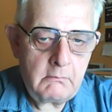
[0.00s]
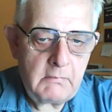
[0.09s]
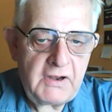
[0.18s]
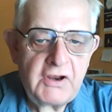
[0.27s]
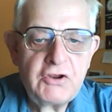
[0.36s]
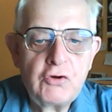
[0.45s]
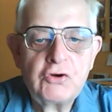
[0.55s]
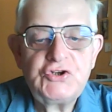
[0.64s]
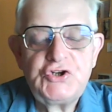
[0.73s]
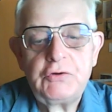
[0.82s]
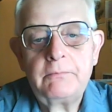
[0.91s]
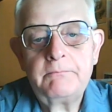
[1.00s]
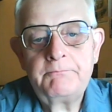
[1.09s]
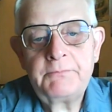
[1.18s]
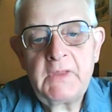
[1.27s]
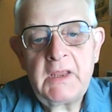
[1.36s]
And I urge you
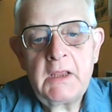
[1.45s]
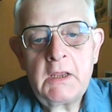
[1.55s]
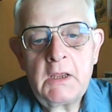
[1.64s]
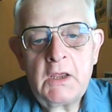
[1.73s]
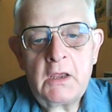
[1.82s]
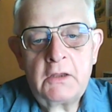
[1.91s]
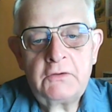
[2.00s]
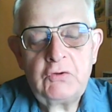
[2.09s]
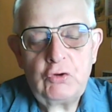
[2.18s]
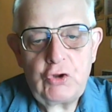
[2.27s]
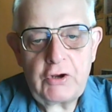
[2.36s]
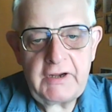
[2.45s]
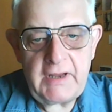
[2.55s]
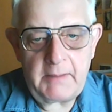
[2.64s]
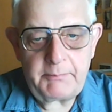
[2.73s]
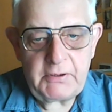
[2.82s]
to look it
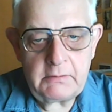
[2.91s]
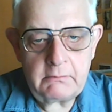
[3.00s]
up